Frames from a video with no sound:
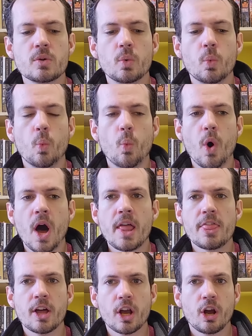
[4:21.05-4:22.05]
what
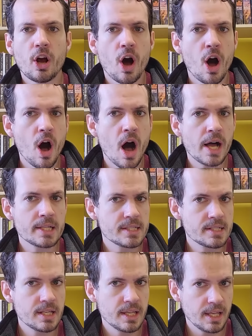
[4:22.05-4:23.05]
the
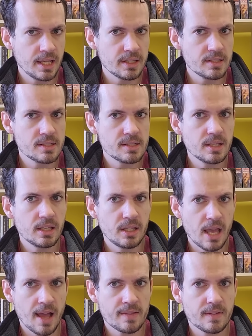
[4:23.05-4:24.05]
cost is
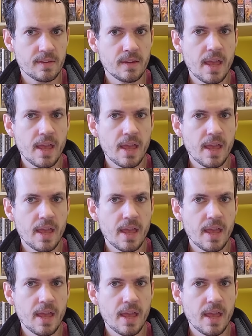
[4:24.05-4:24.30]
yet